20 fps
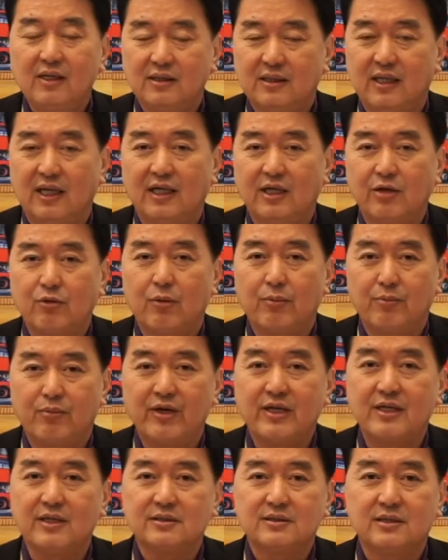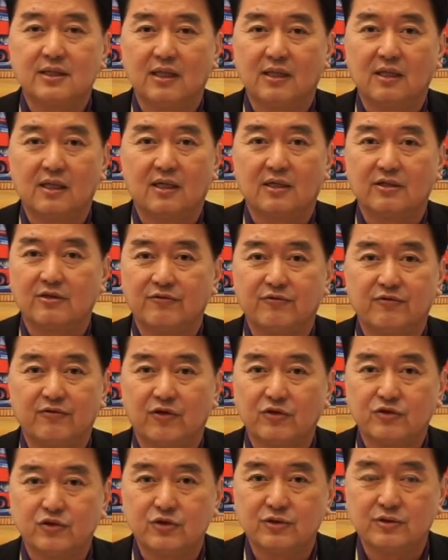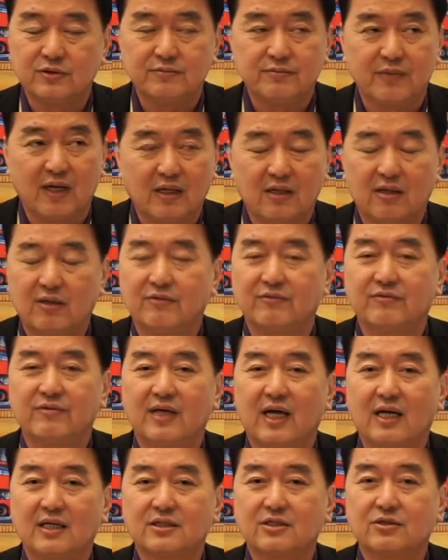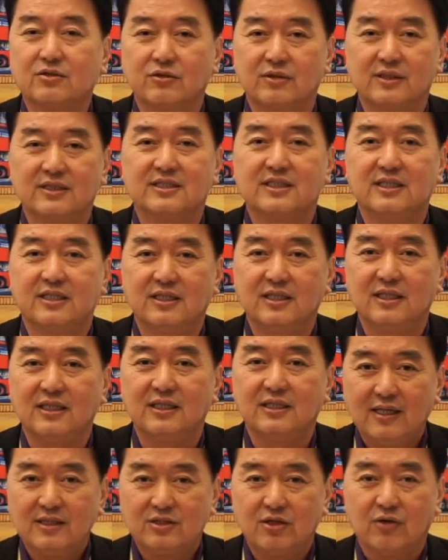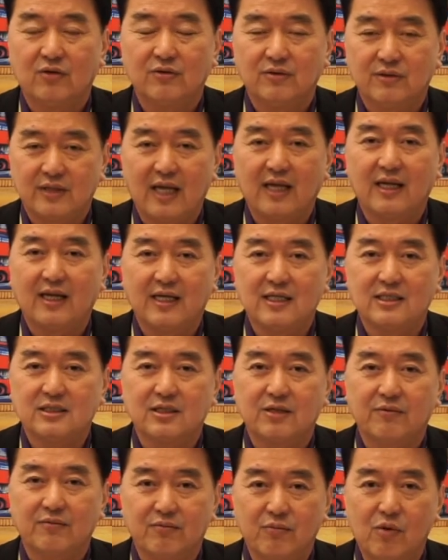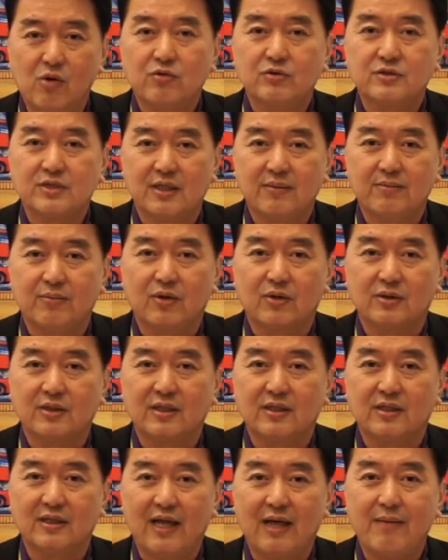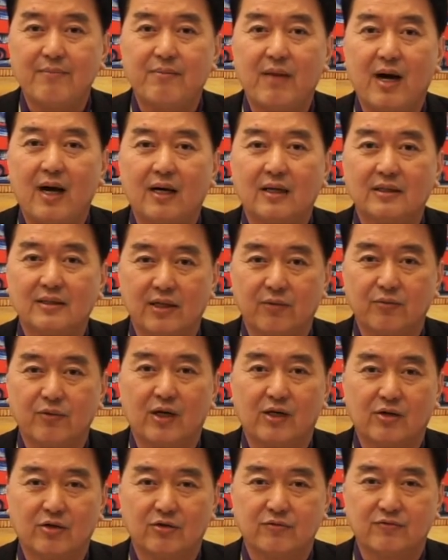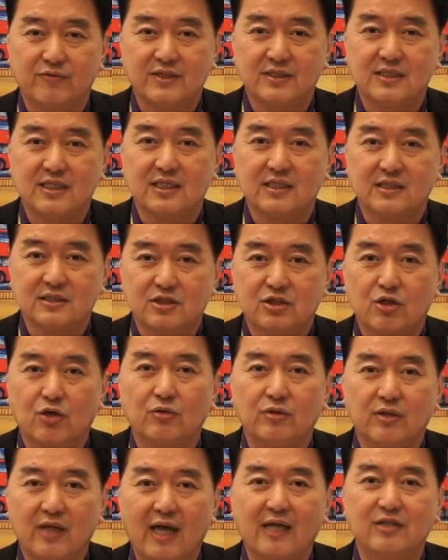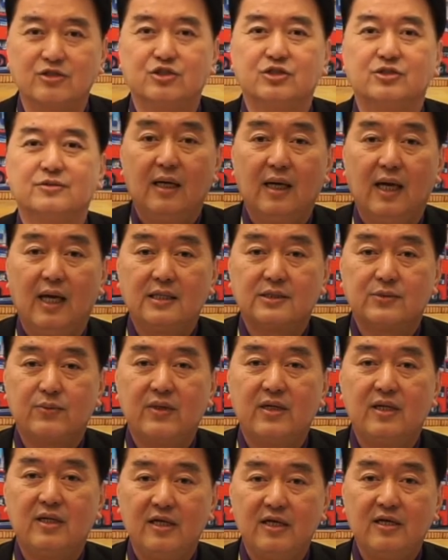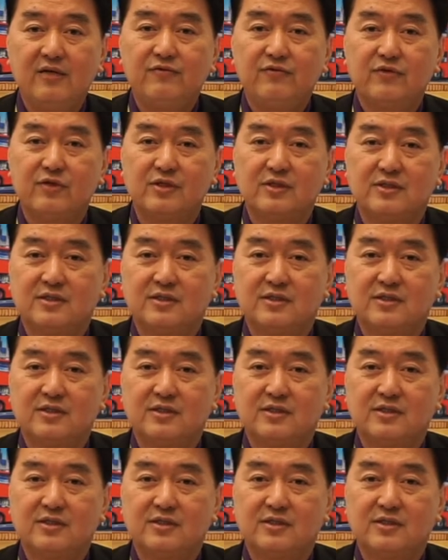that it will bring a lot of fortune, a lot of luck to the city. So that is the most important landmark that we are going to visit, Stonehenge. As we leave for the